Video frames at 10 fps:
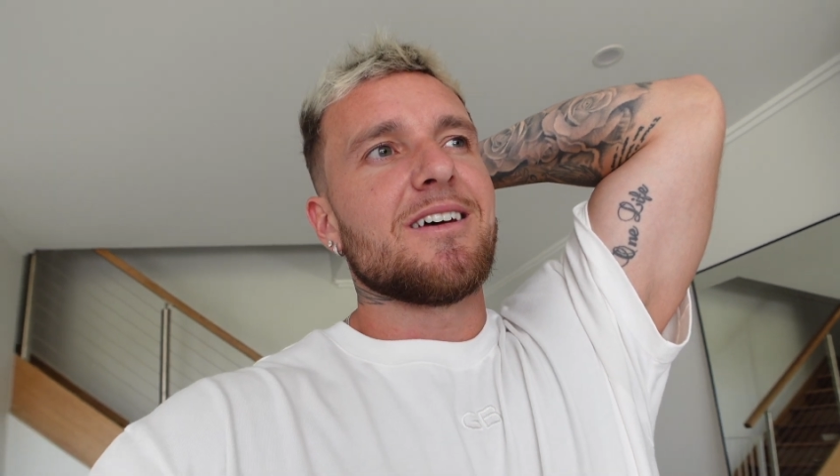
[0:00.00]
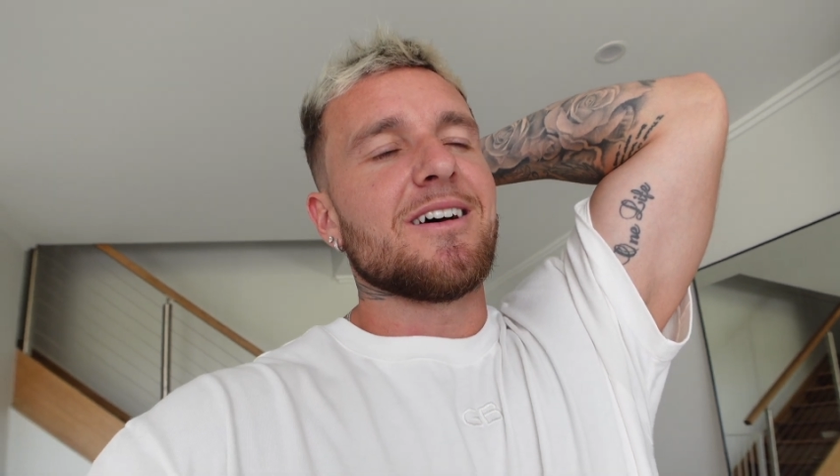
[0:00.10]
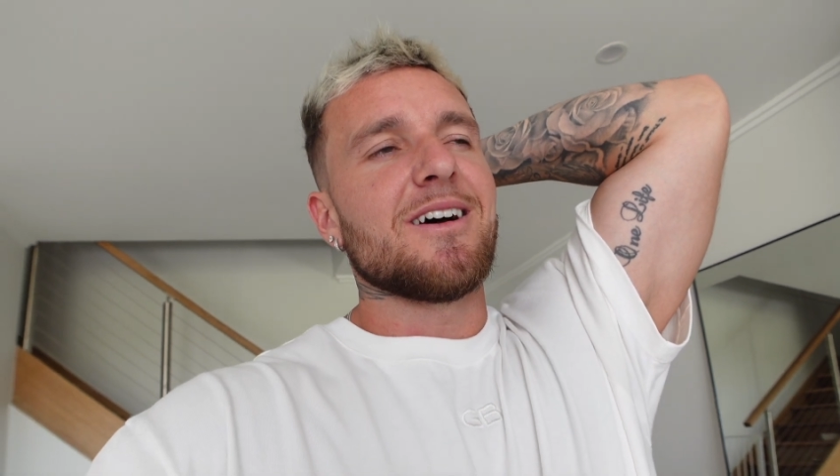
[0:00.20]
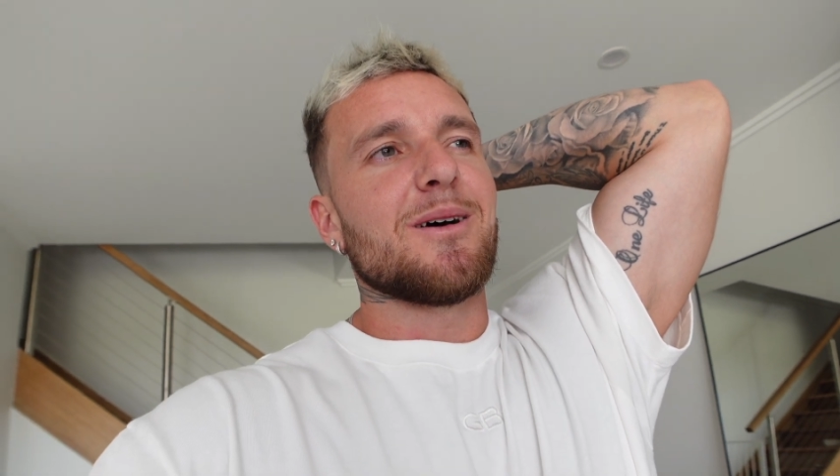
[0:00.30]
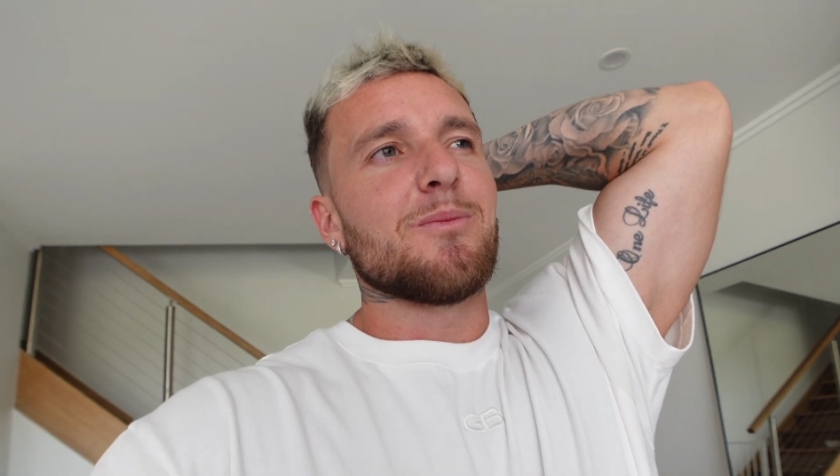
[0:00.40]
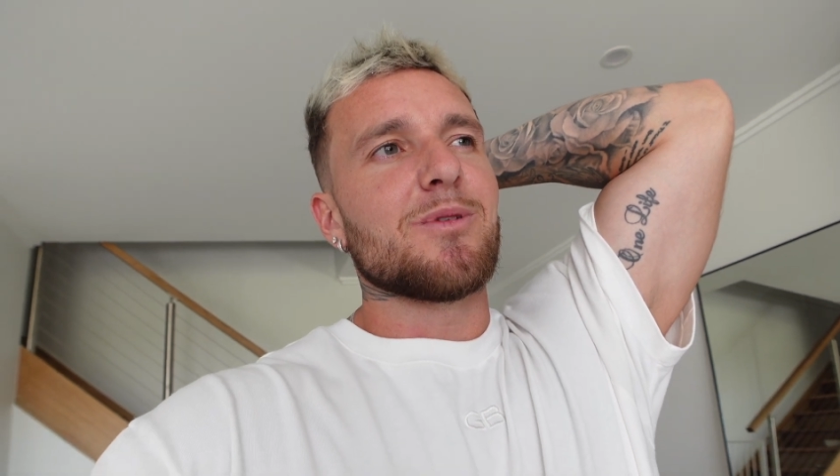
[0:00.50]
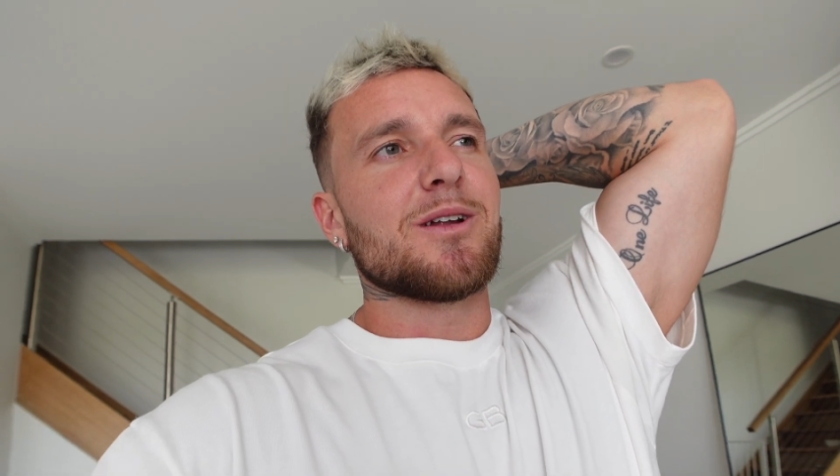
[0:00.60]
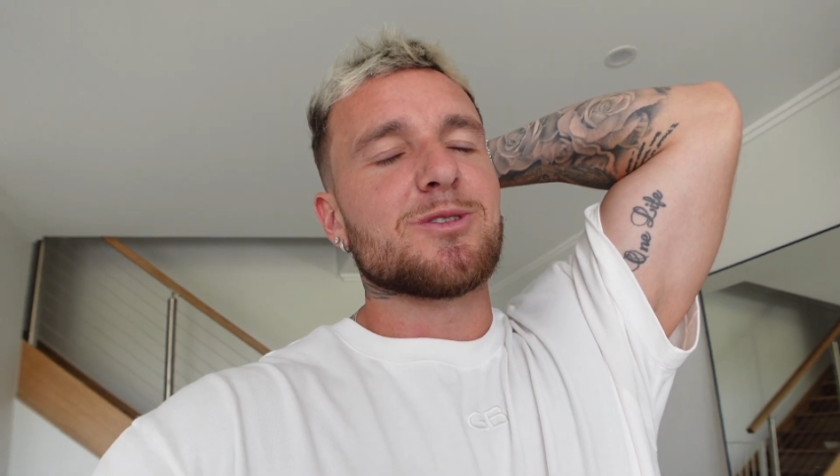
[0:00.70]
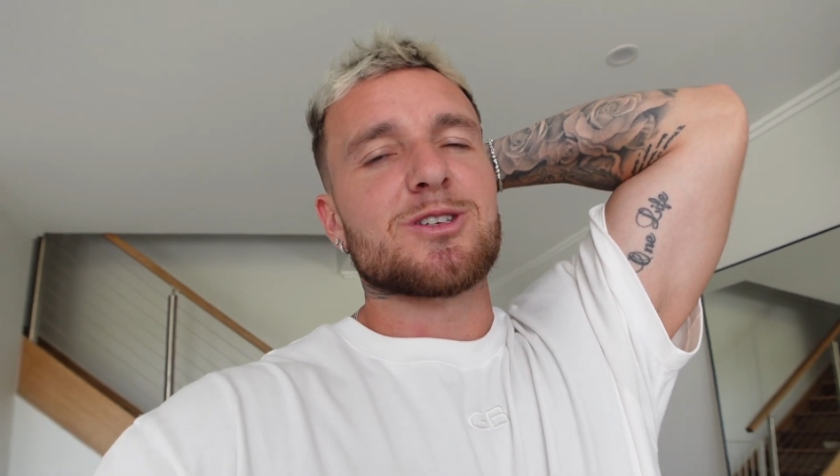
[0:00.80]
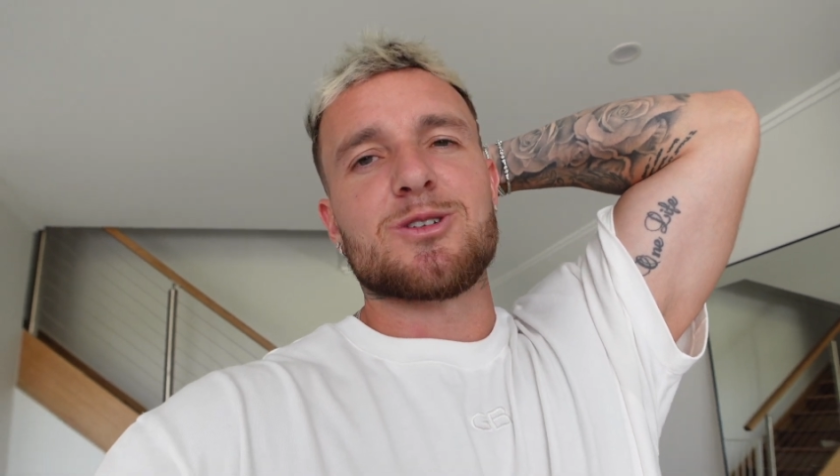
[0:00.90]
But
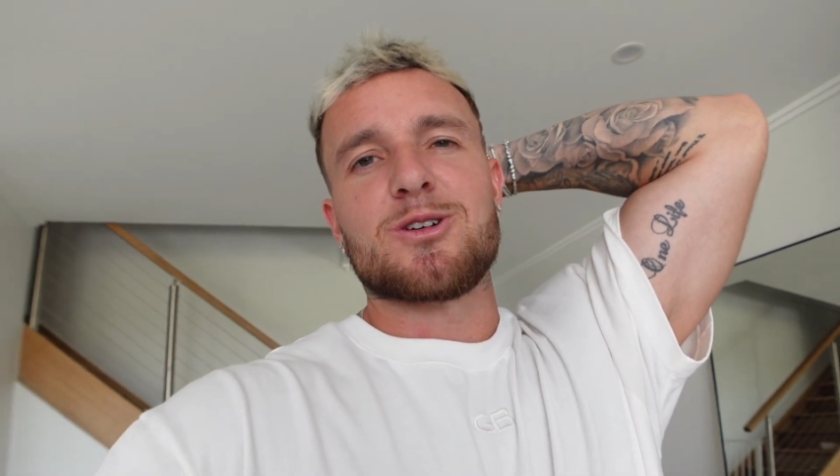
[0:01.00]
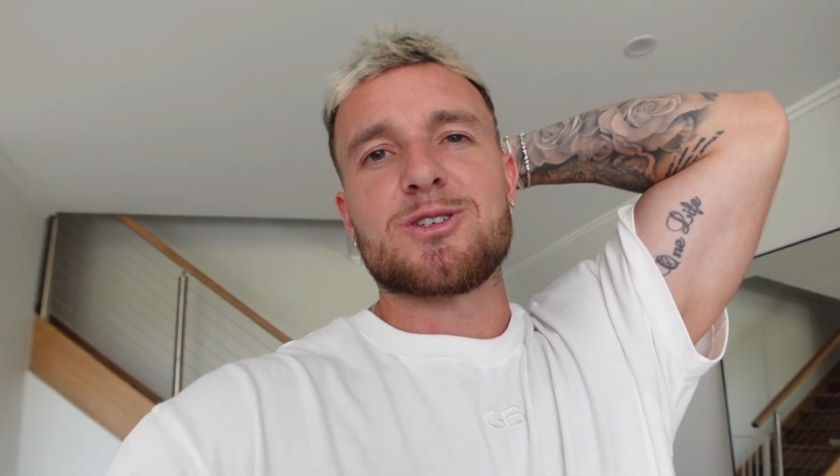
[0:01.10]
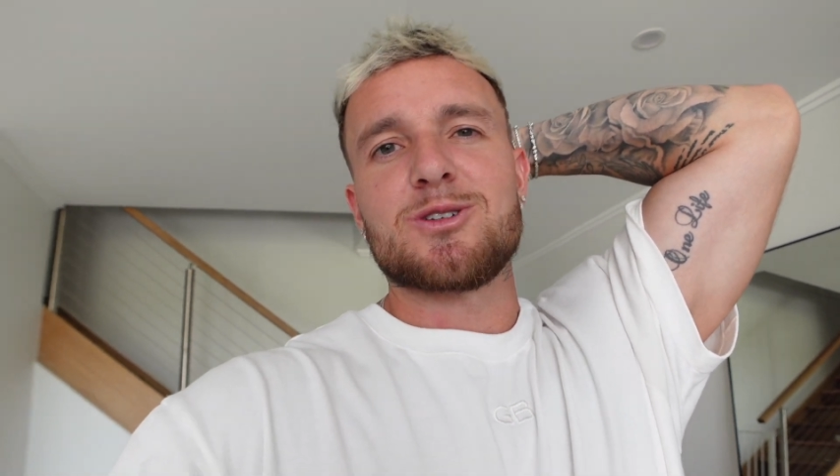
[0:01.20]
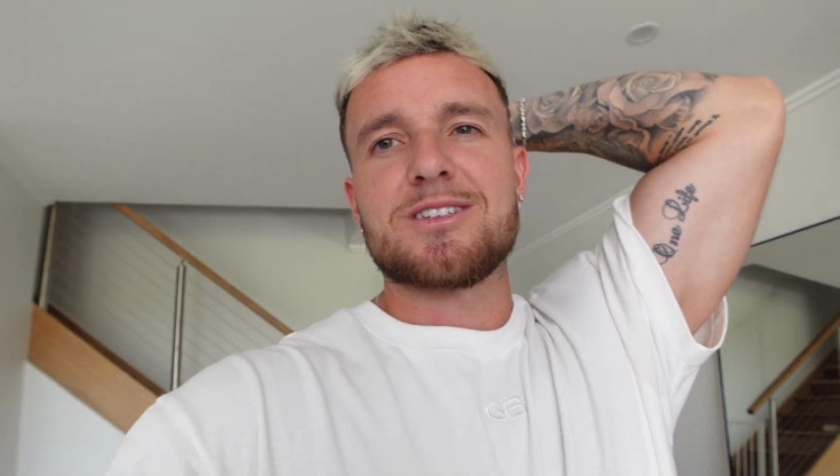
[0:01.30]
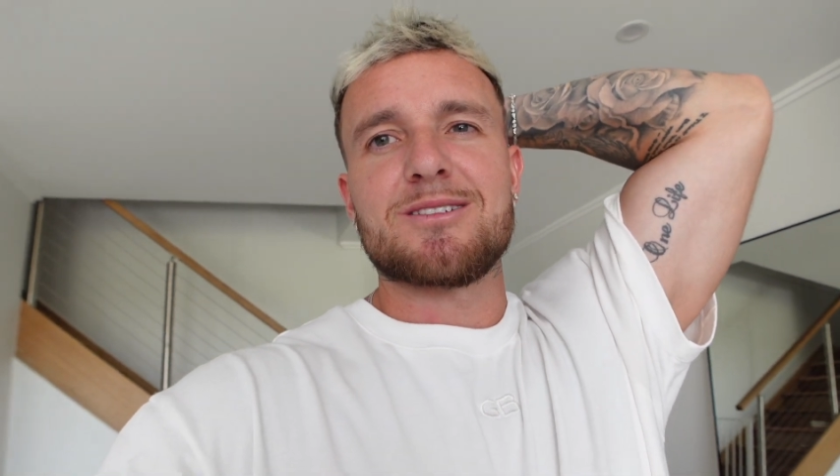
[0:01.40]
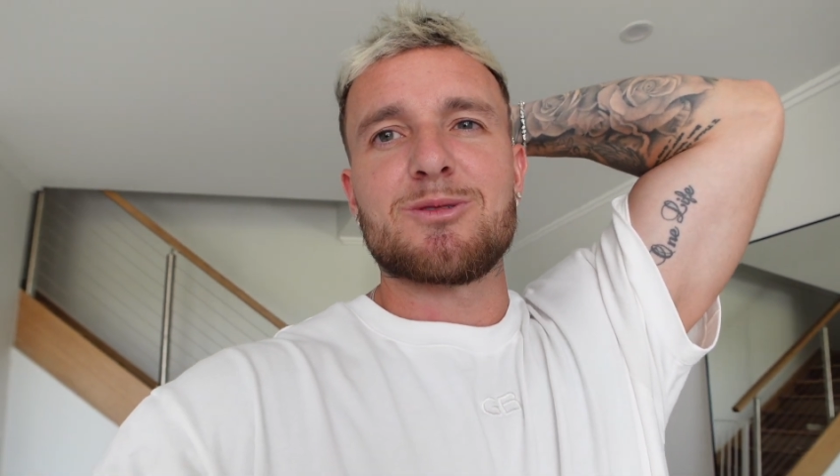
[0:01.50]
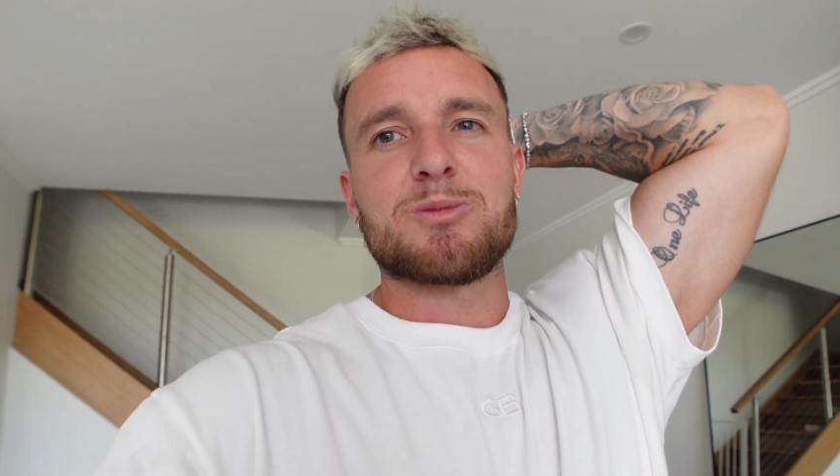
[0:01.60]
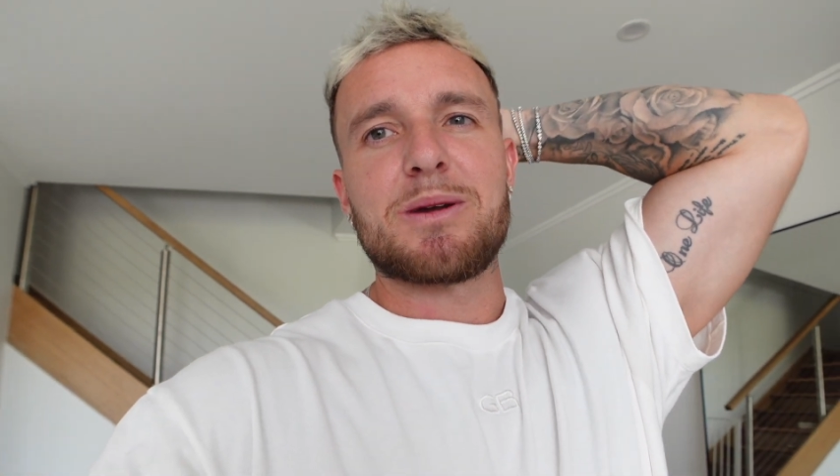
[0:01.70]
I'm just so exhausted that we'll